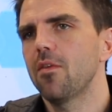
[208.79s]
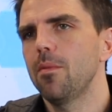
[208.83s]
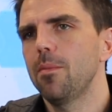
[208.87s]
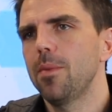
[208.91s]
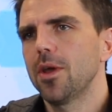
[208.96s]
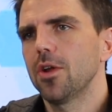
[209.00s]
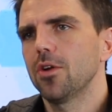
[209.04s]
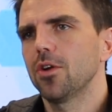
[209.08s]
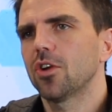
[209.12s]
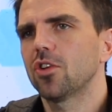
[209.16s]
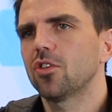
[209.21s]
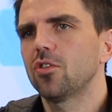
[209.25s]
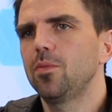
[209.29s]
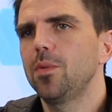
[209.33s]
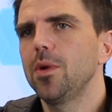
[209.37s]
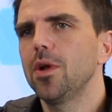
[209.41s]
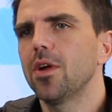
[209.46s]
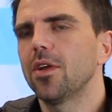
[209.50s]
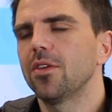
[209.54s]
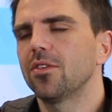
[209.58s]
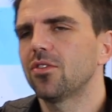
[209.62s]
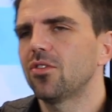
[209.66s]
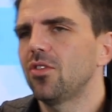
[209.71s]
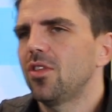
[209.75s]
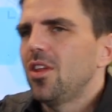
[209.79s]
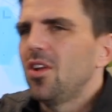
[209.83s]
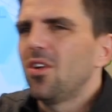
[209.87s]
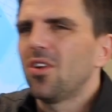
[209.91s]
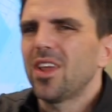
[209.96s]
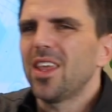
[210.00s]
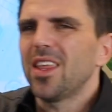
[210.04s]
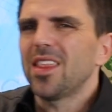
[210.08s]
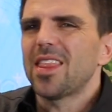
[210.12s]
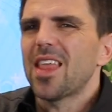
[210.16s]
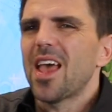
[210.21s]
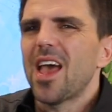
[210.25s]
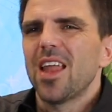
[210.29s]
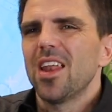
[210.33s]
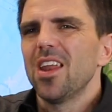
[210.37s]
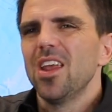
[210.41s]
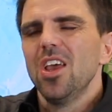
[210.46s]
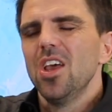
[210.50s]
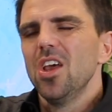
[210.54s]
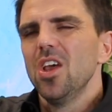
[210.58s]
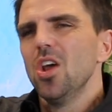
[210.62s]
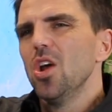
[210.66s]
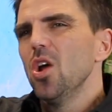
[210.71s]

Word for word: a better experience so they don't get that